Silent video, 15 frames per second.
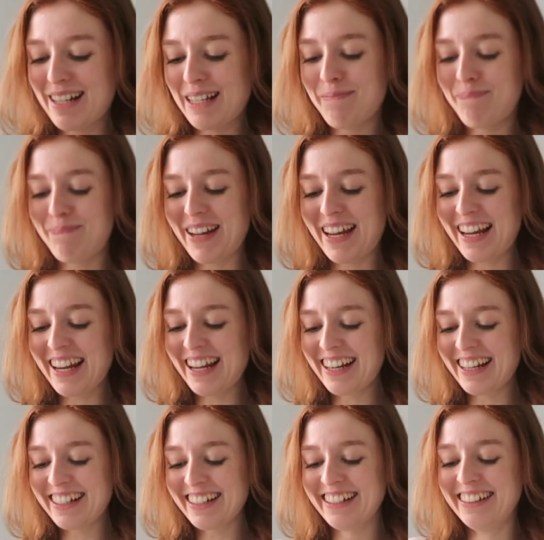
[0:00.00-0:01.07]
it's
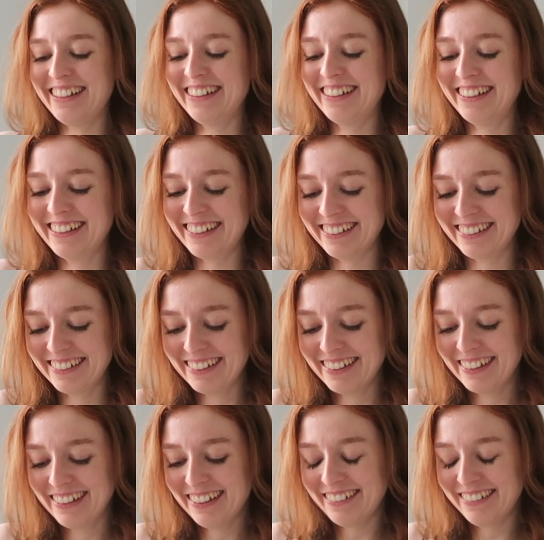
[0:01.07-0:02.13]
been.
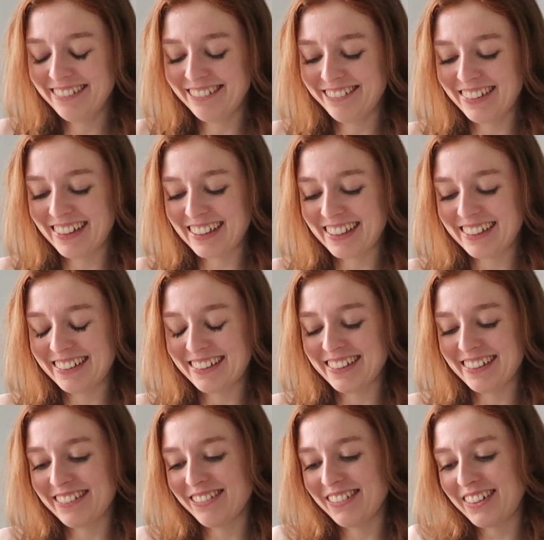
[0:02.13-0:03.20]
Oh my
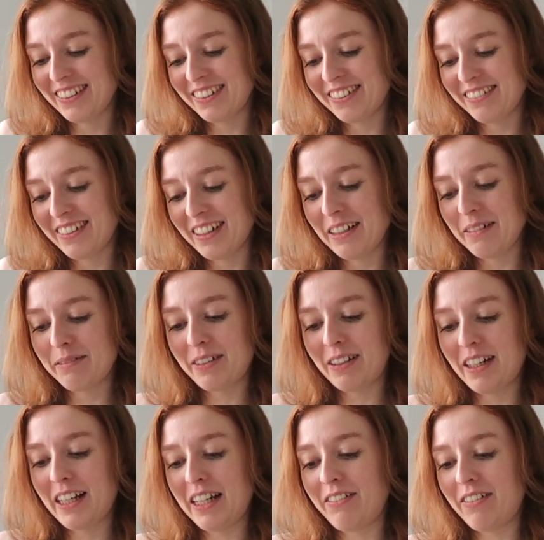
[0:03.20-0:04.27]
God, I'm so weird.
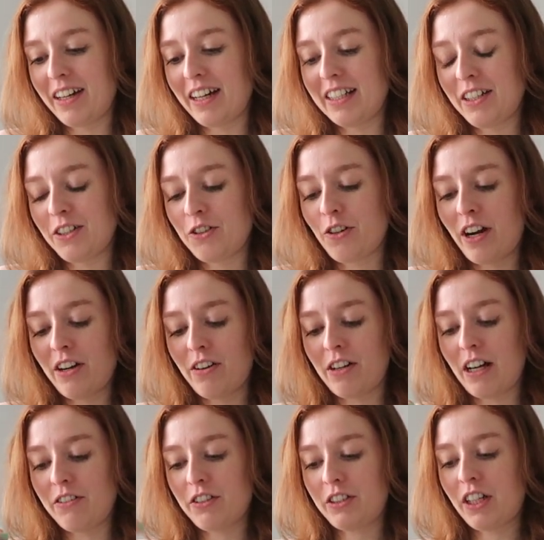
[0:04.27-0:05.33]
But anyway, I didn't try it
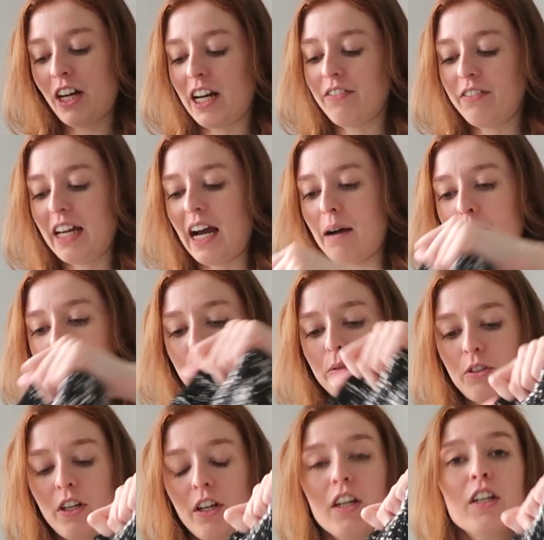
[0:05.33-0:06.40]
on. I just kind of
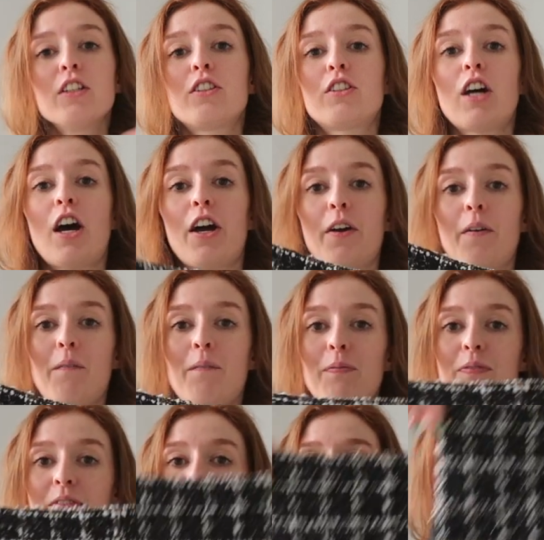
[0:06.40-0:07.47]
gambled. So,
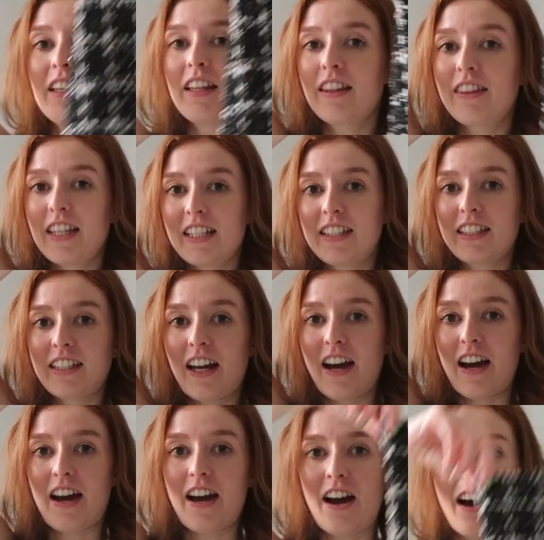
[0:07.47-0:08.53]
this
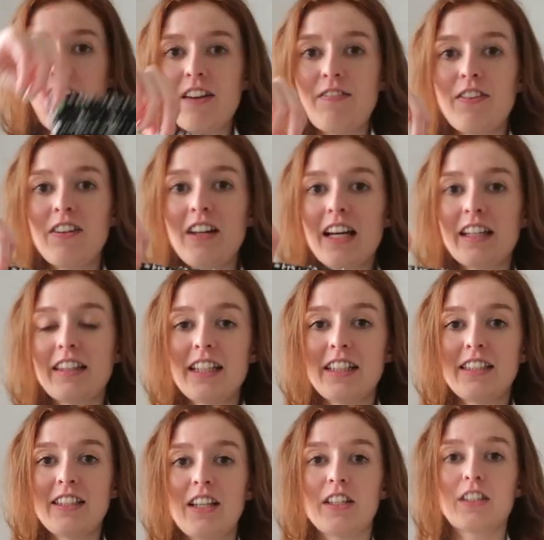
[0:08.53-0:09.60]
skirt, I feel like
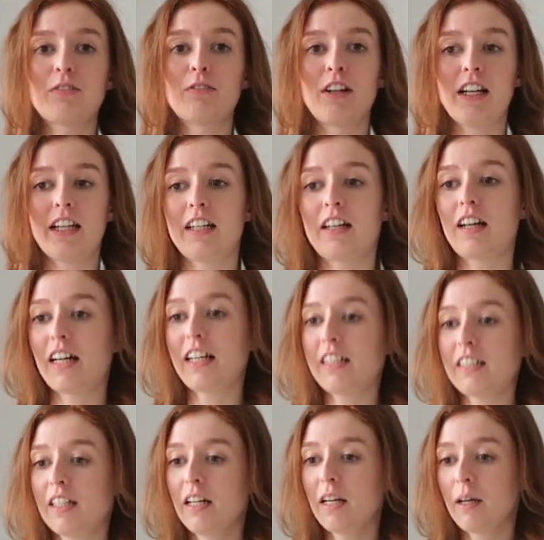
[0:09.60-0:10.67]
this looks really nice,